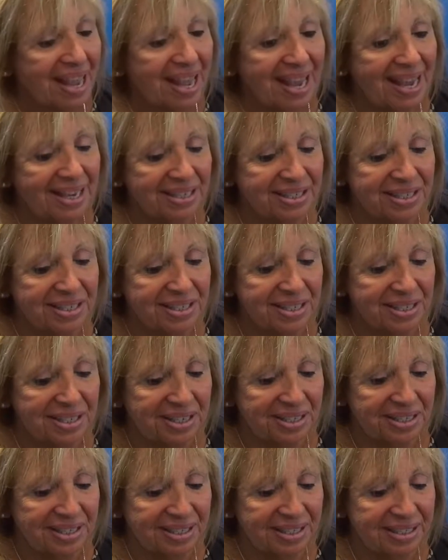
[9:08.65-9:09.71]
at
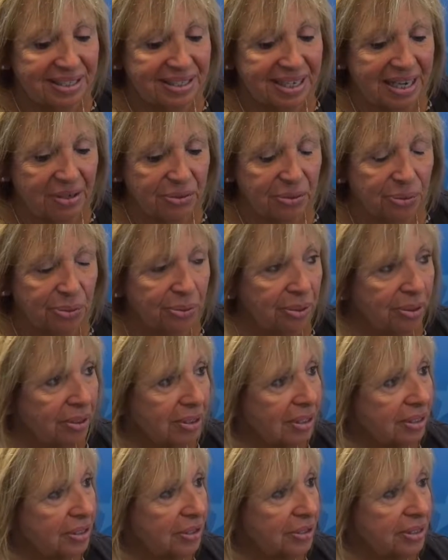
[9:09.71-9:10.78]
Town
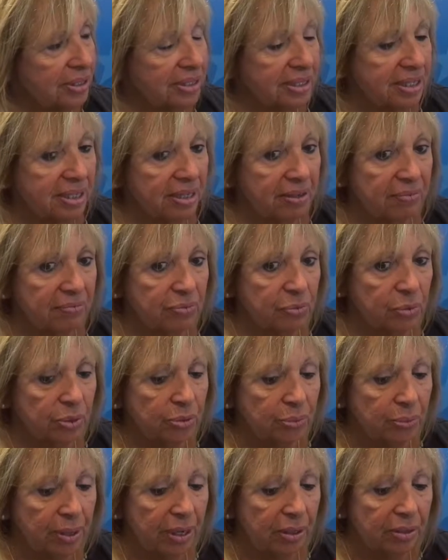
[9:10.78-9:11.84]
Hall, courtesy of
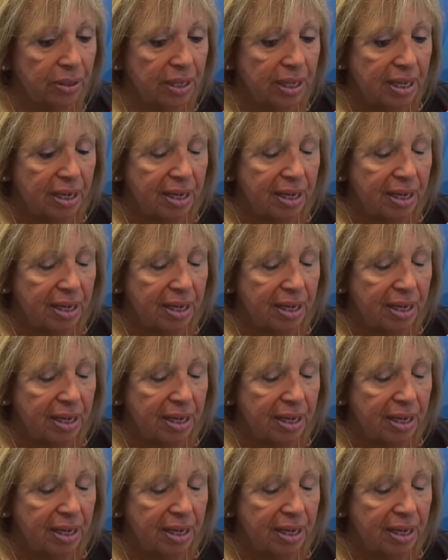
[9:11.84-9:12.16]
Northwell,